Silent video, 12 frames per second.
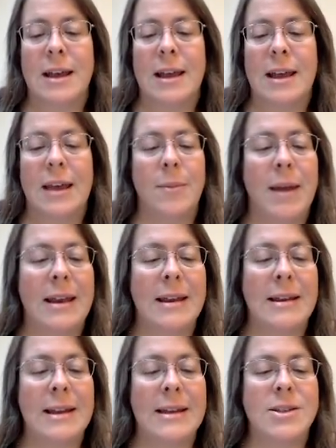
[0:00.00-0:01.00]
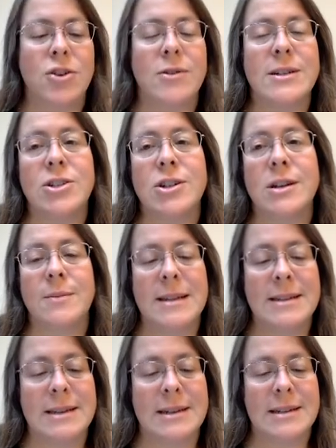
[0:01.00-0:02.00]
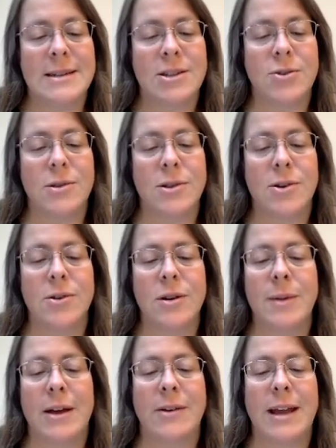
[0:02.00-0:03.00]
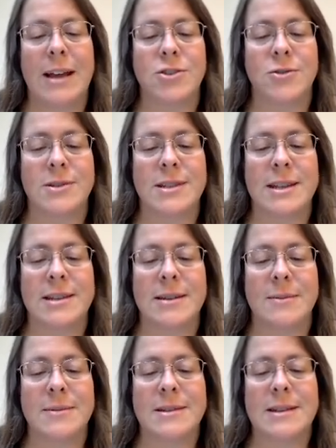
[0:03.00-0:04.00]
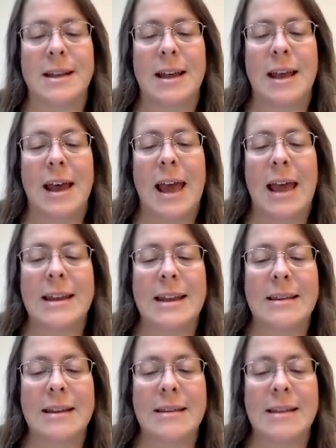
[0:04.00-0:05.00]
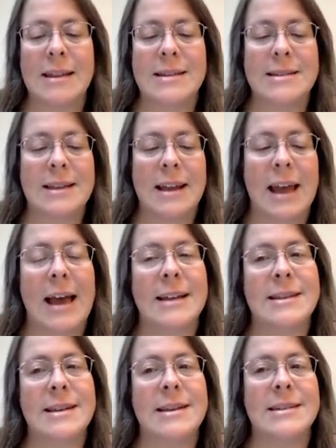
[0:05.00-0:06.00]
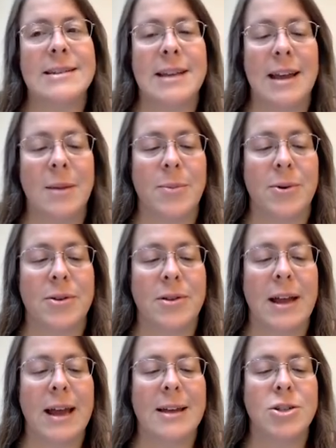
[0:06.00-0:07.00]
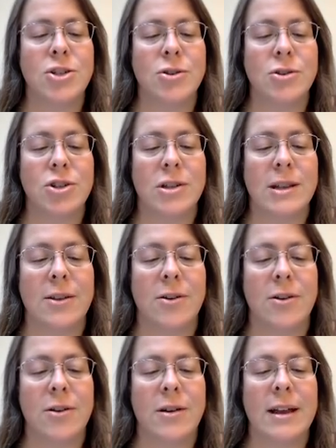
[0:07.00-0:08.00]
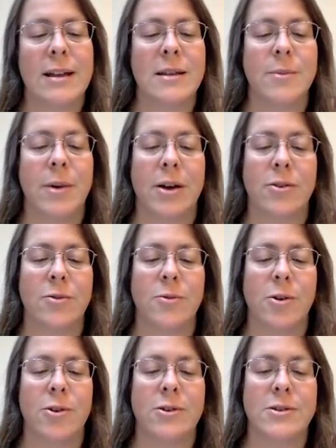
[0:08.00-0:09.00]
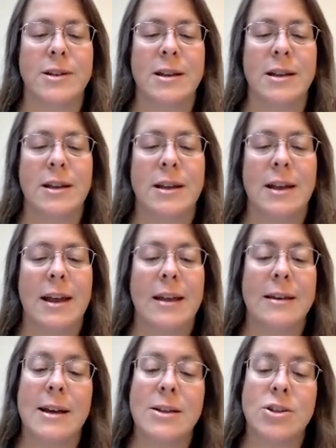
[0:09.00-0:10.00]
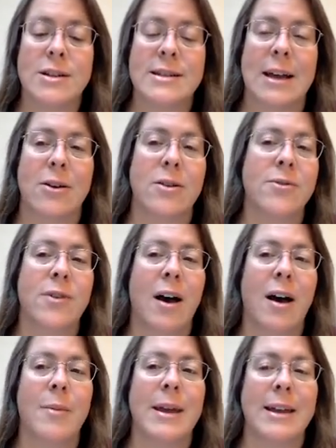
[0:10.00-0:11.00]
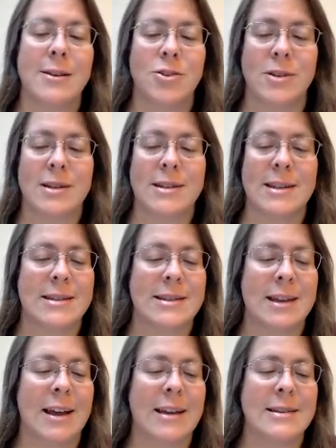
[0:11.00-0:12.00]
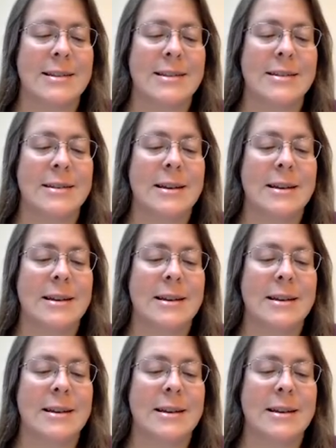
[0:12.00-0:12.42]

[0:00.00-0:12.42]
He made it his Christian business to learn about natural systems, and he did this as a disciple and church leader in the modern world, not just out of hobby interest in science.